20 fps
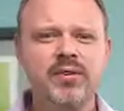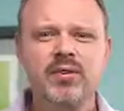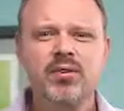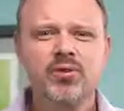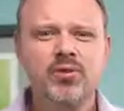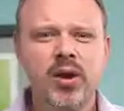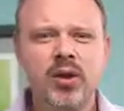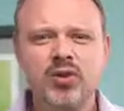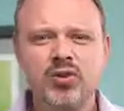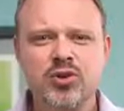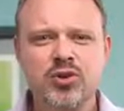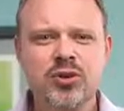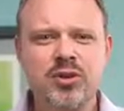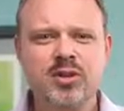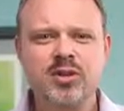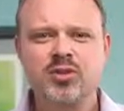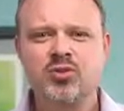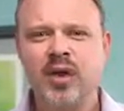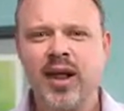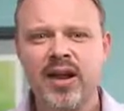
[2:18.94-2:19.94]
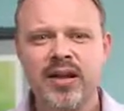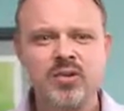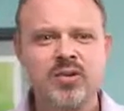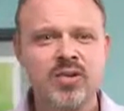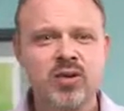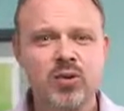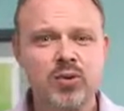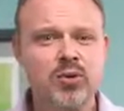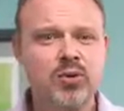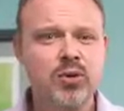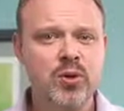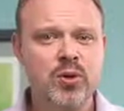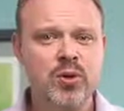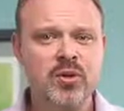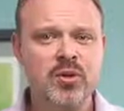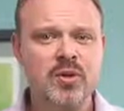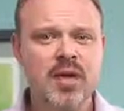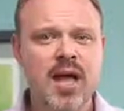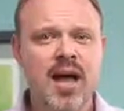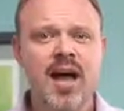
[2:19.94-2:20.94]
structure and strategy you
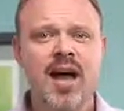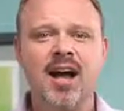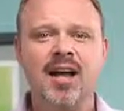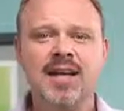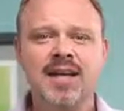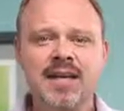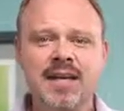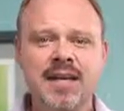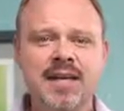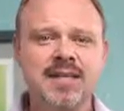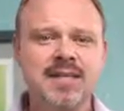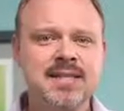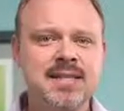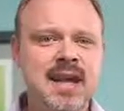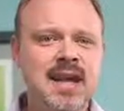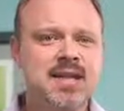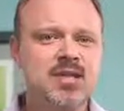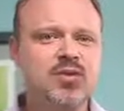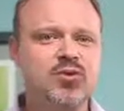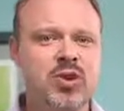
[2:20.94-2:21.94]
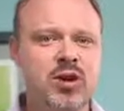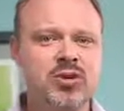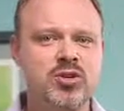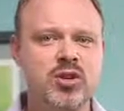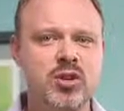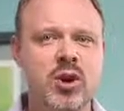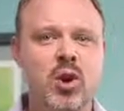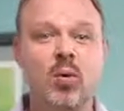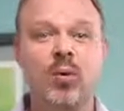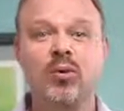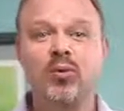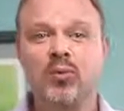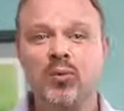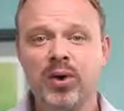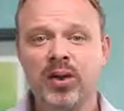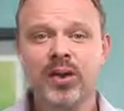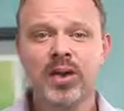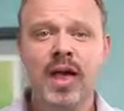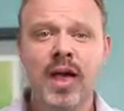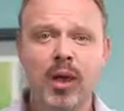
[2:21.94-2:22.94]
choose, a clean site structure will
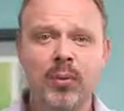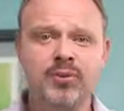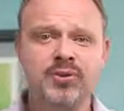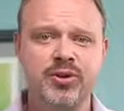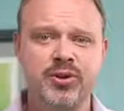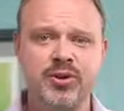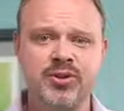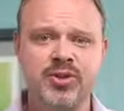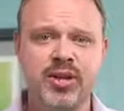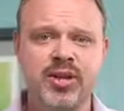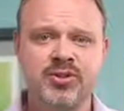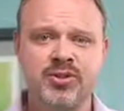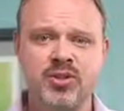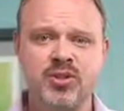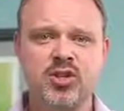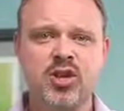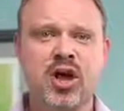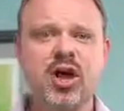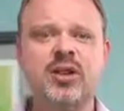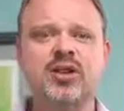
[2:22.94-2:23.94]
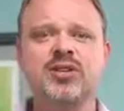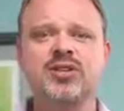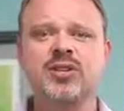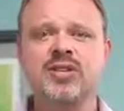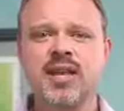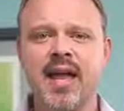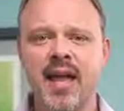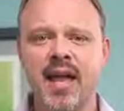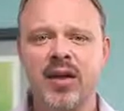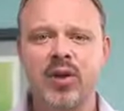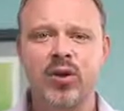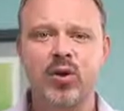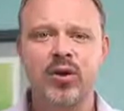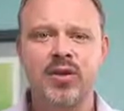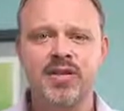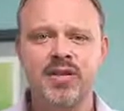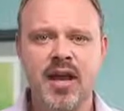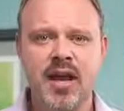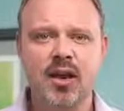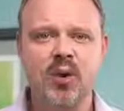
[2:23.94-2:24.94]
really help search engines understand your
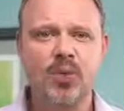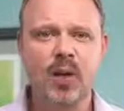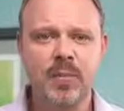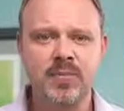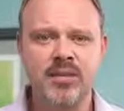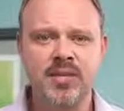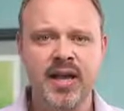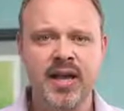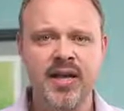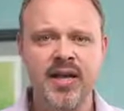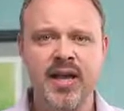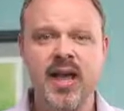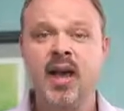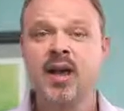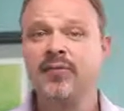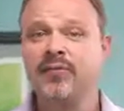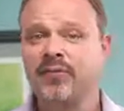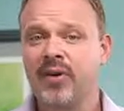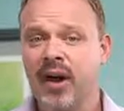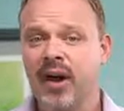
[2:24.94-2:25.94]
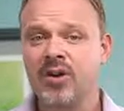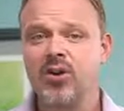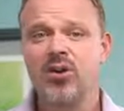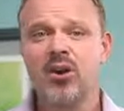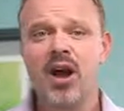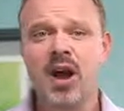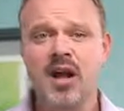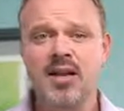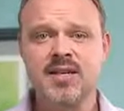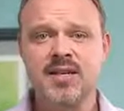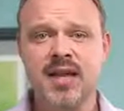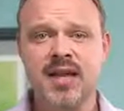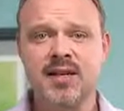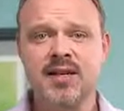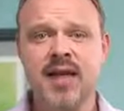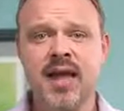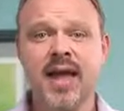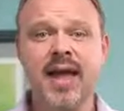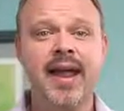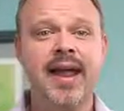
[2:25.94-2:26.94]
entire website, find your content,
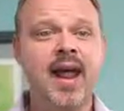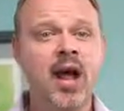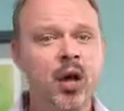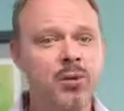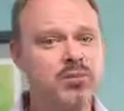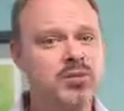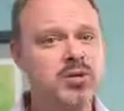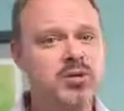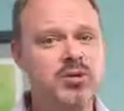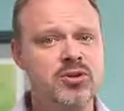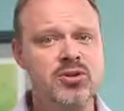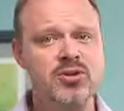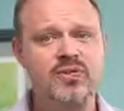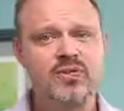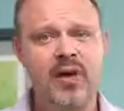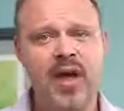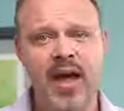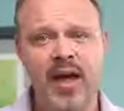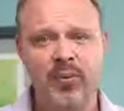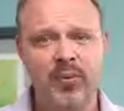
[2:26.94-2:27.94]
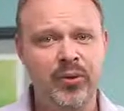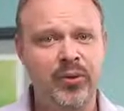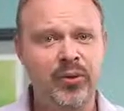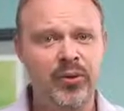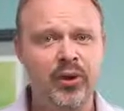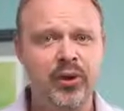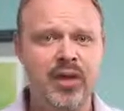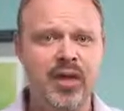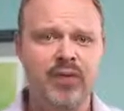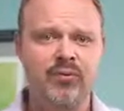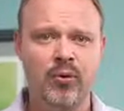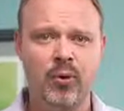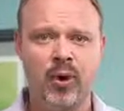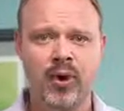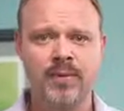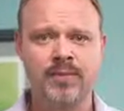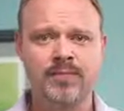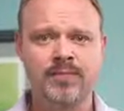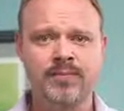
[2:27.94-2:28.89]
and help searchers find what they're looking for.